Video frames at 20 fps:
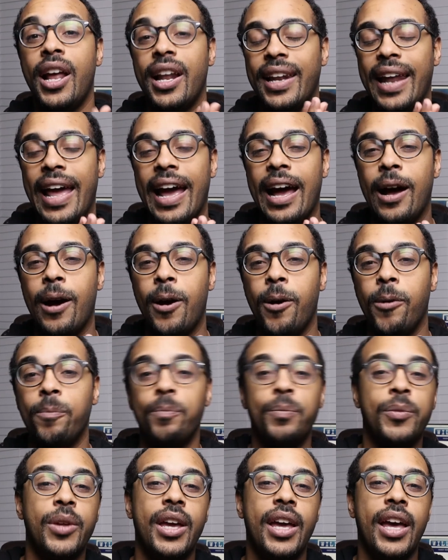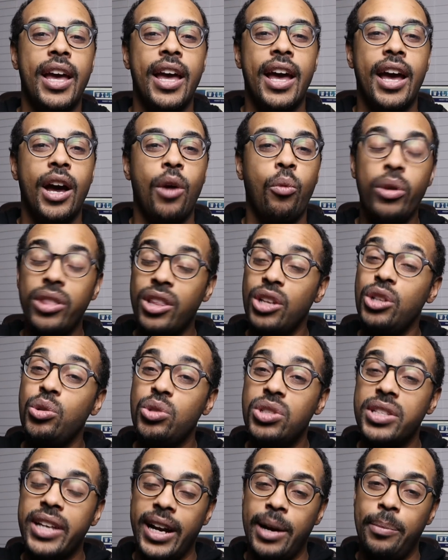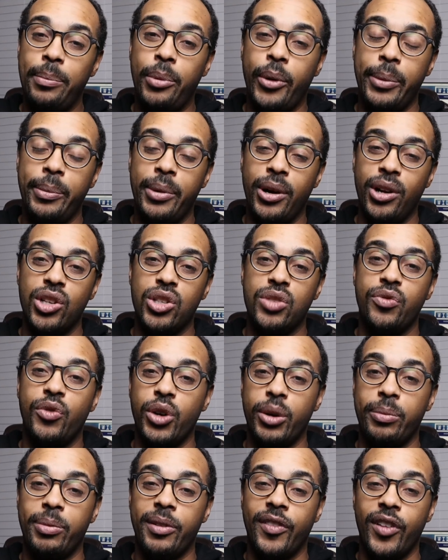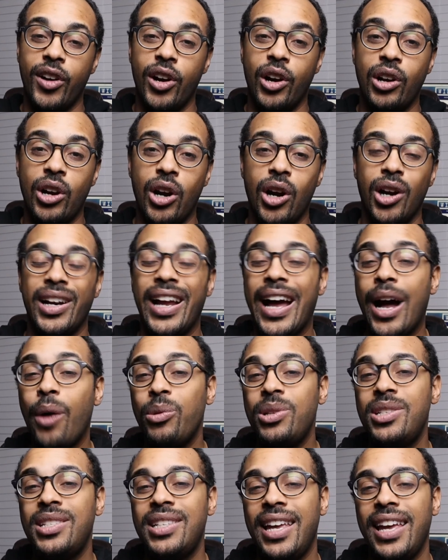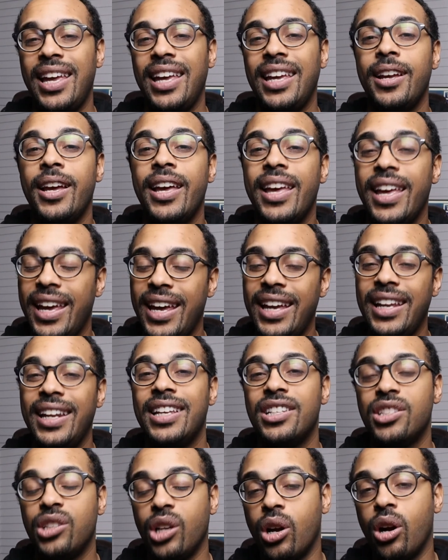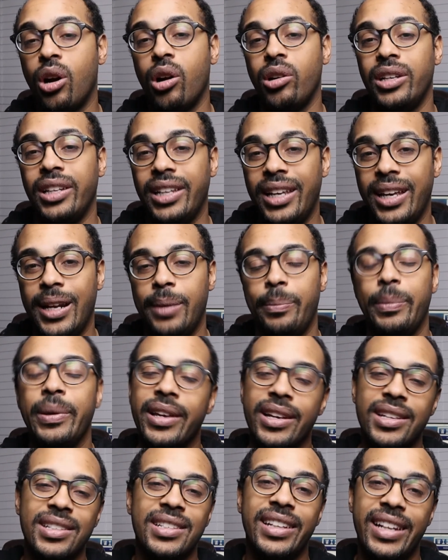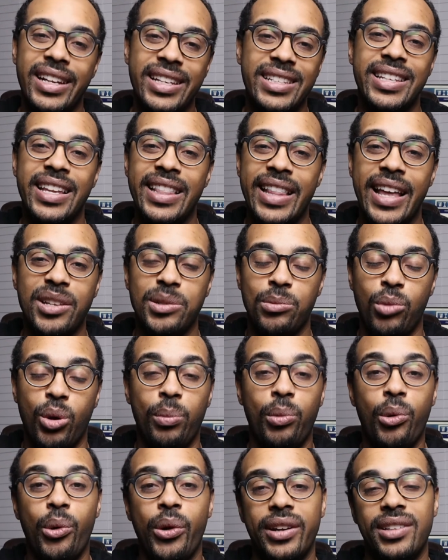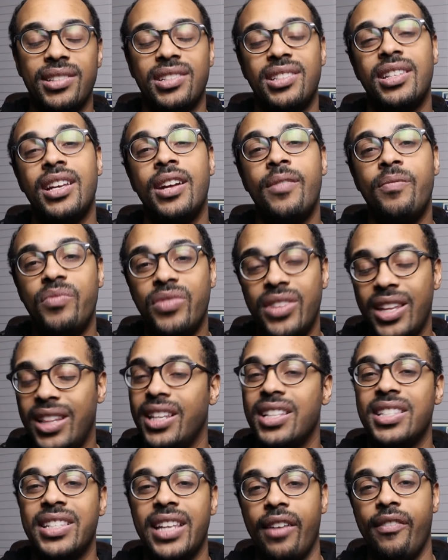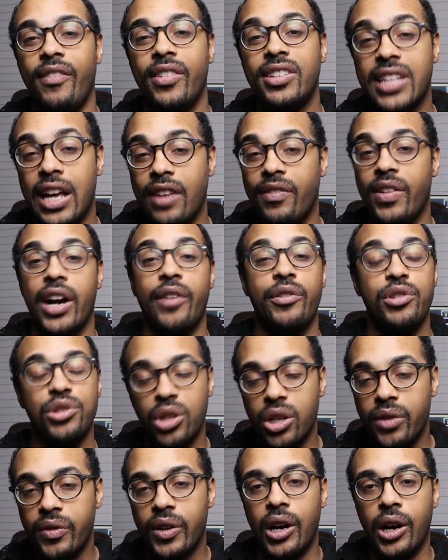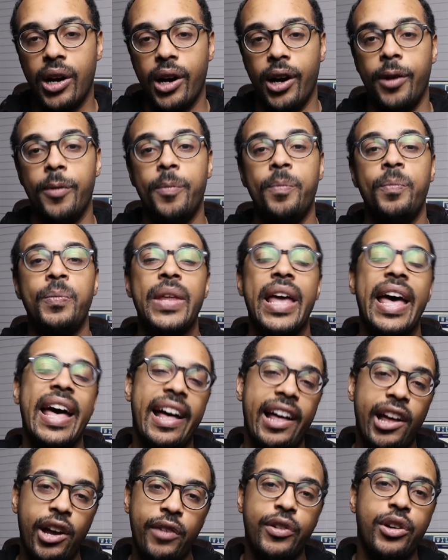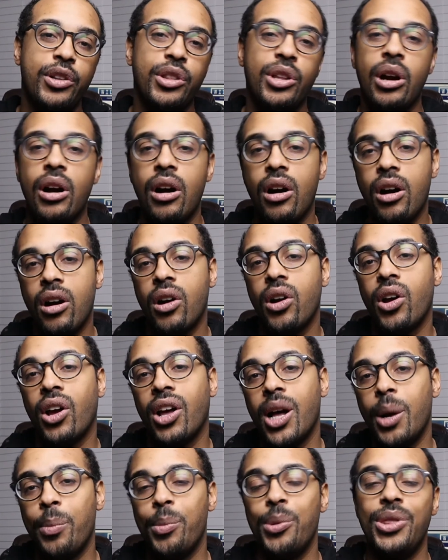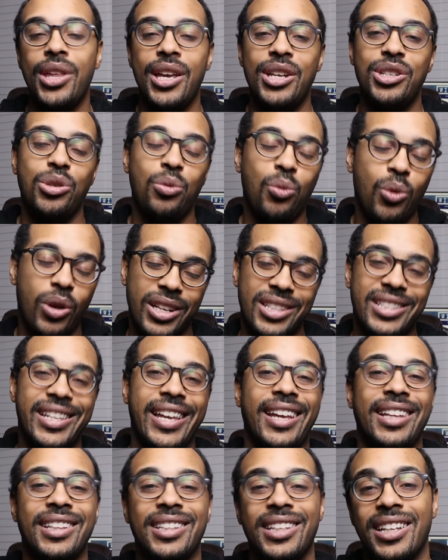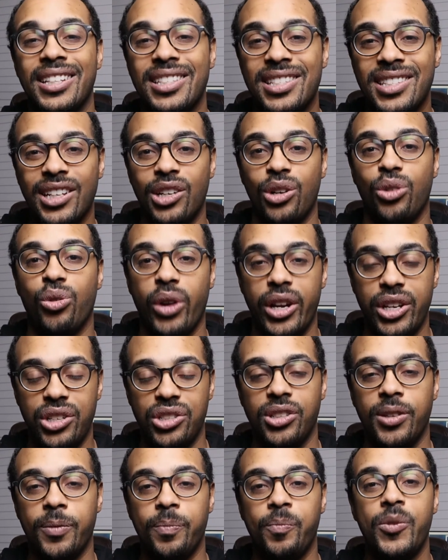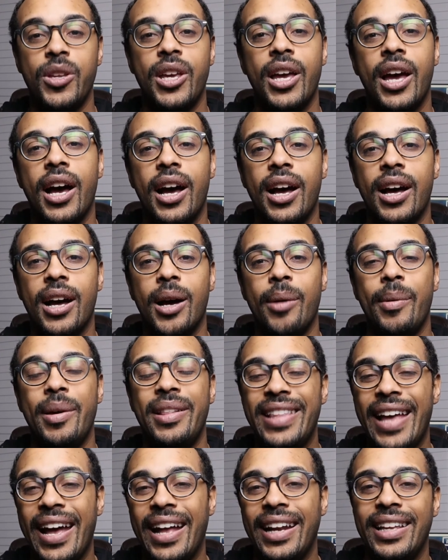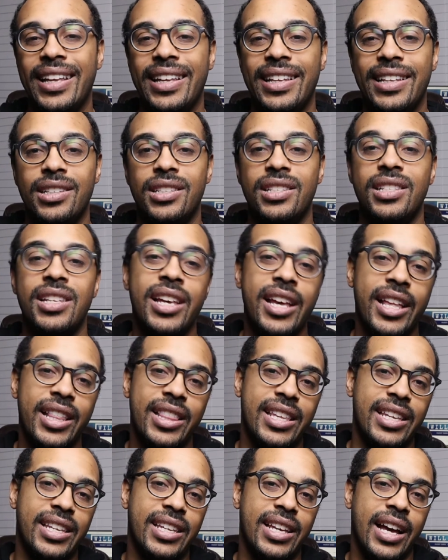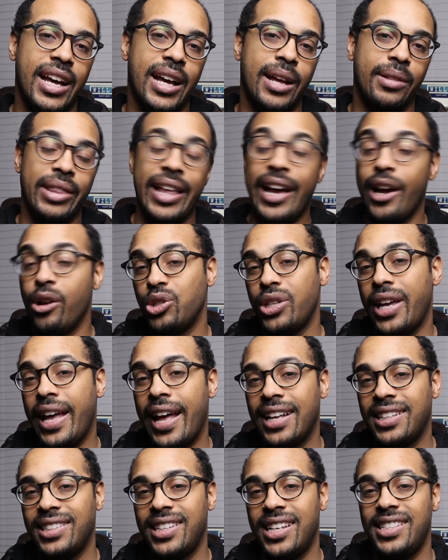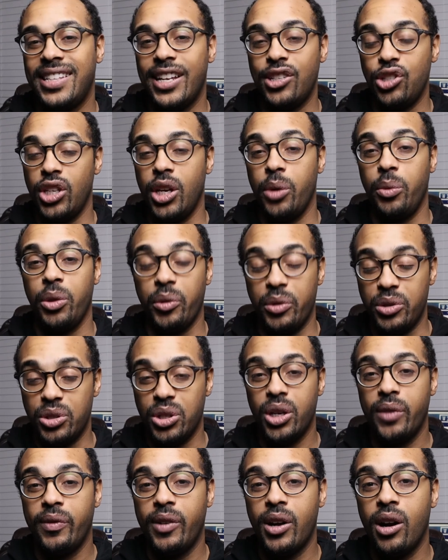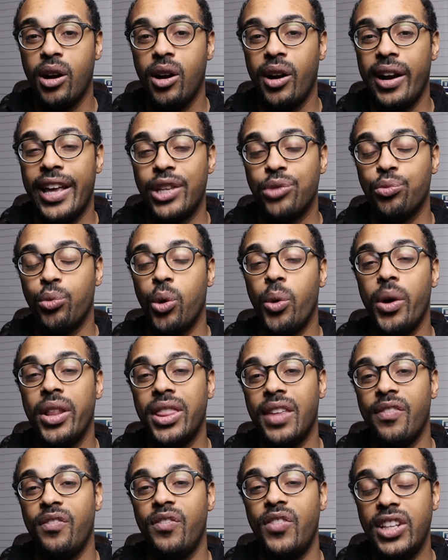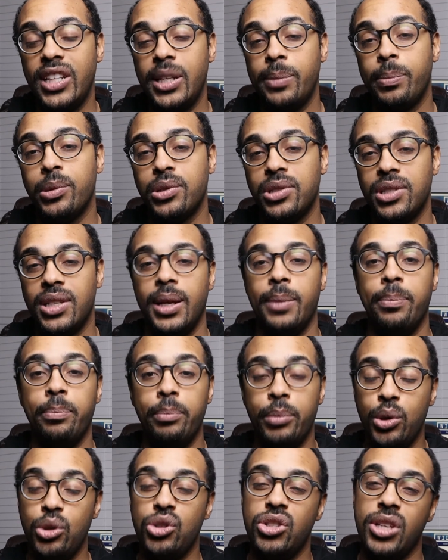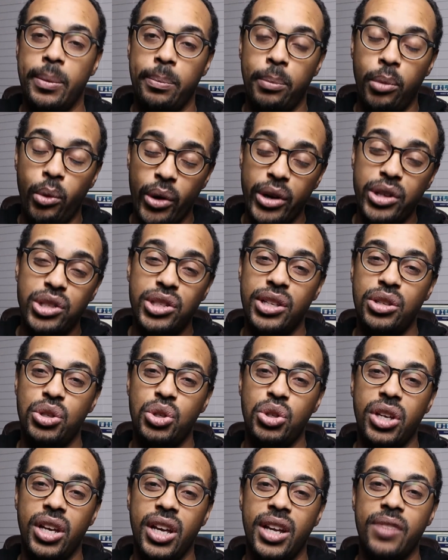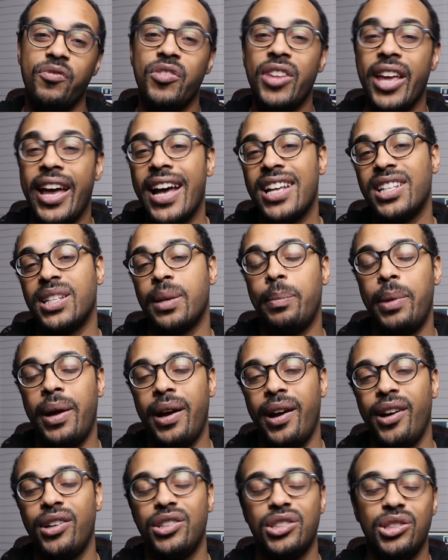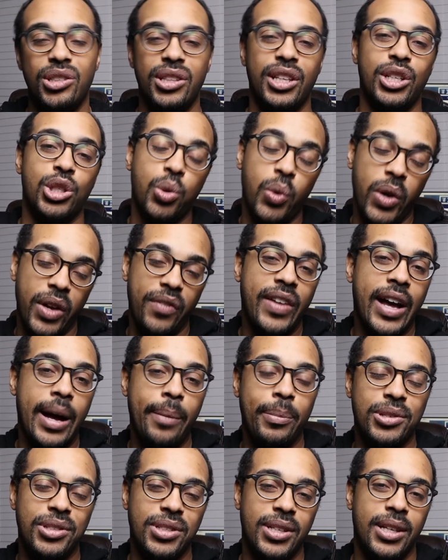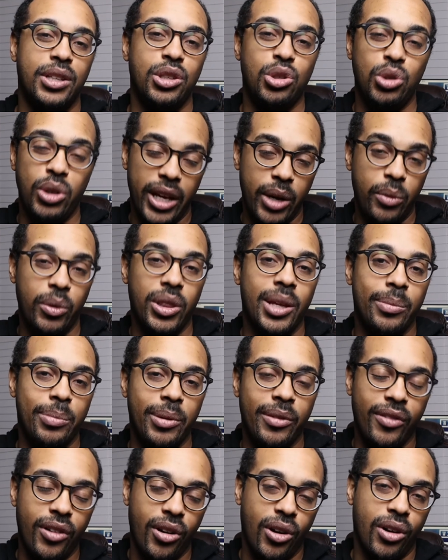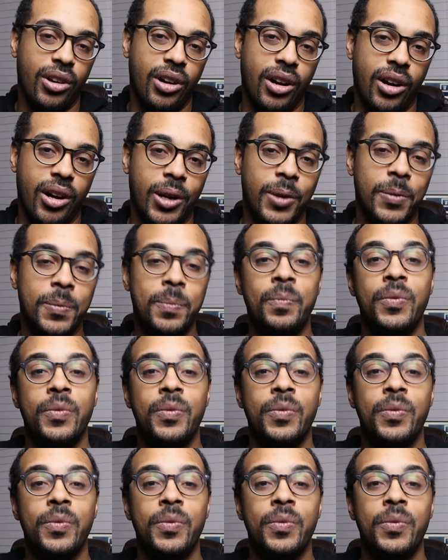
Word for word: Now, with the new sign-up point bonus for the preferred card, I would say it is the card to get because it is 10,000 more points than the Sapphire Reserve card. However, there are a couple things you want to take into consideration, um, and that is the uh, lounge access that you get with the reserve card, as well as the 50% boost in points that you get as compared to the 25% you get with the preferred card.